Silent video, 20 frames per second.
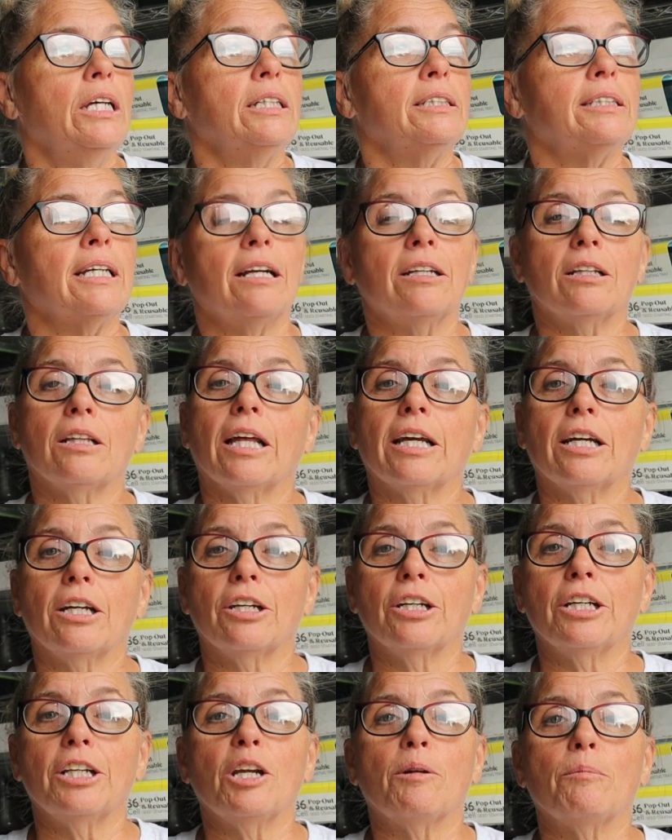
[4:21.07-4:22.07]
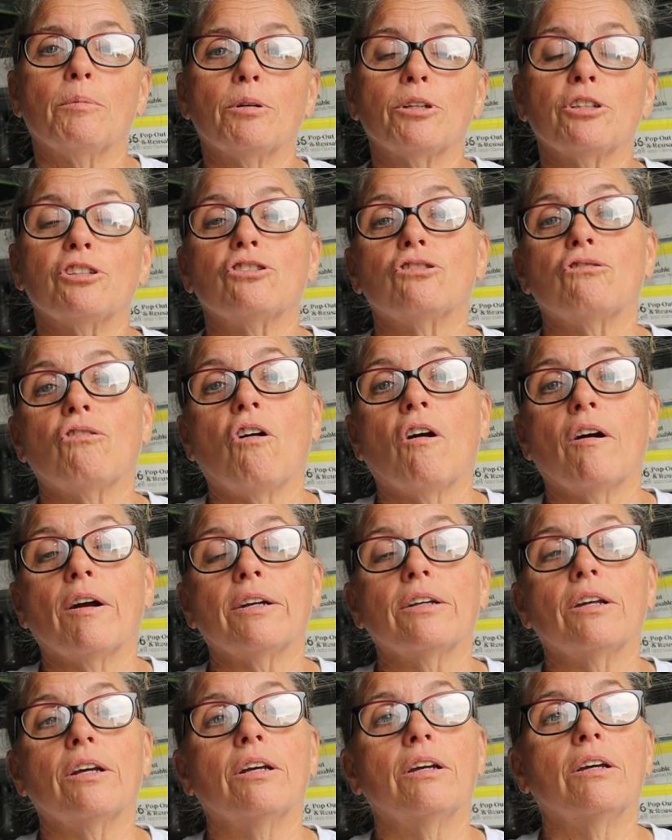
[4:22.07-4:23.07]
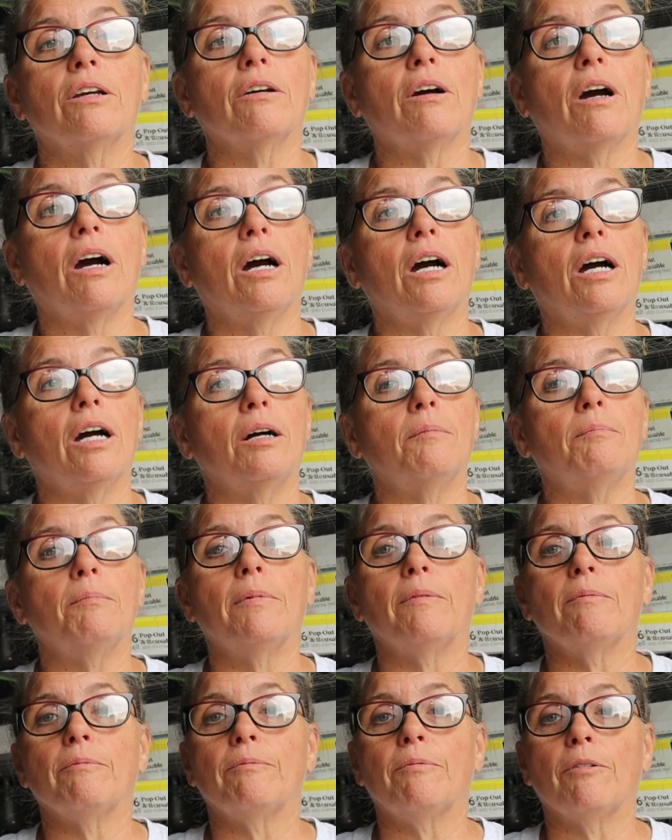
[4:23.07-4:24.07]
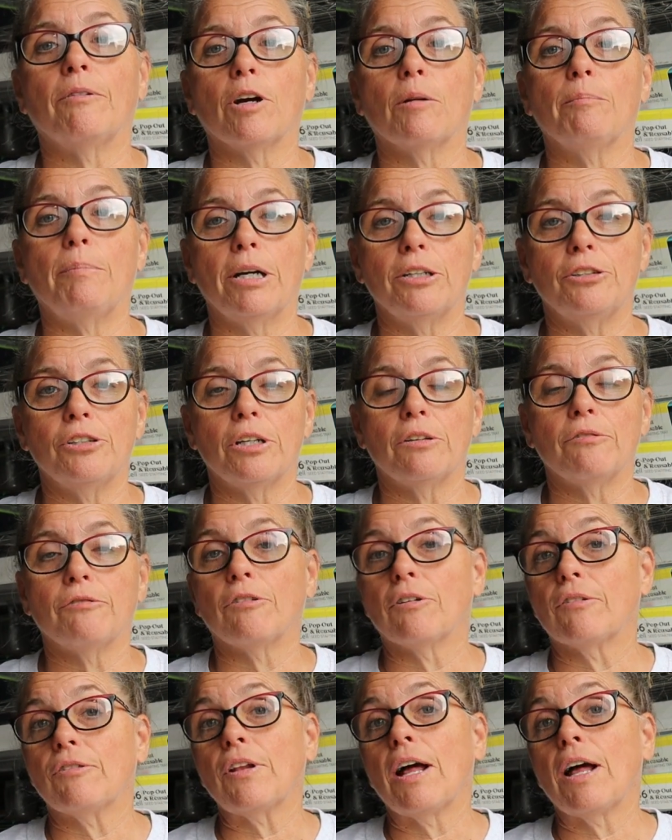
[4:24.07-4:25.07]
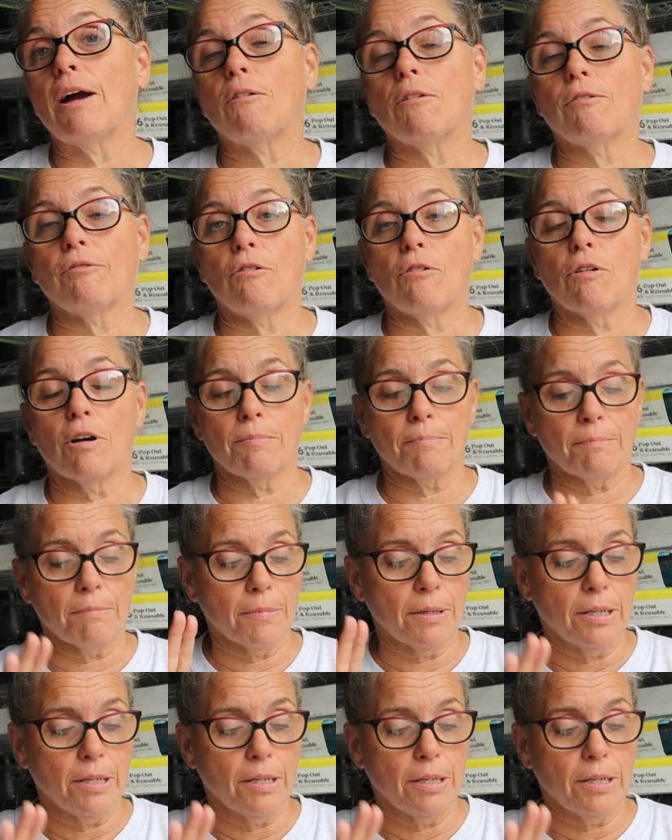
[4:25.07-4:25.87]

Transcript: Sounded like a good number to start for a budget for a flower farm.